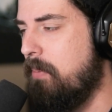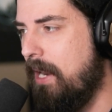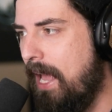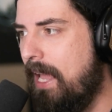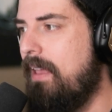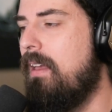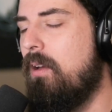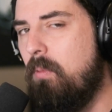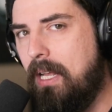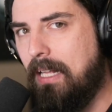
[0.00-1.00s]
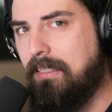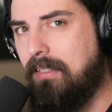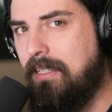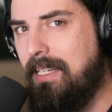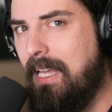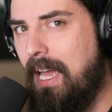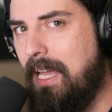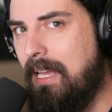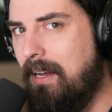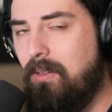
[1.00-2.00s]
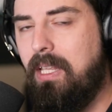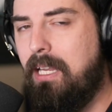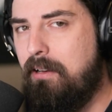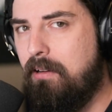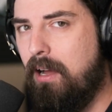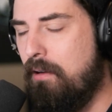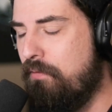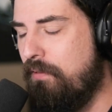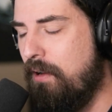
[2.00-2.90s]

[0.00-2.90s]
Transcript: But hey, we got to see a elite uh,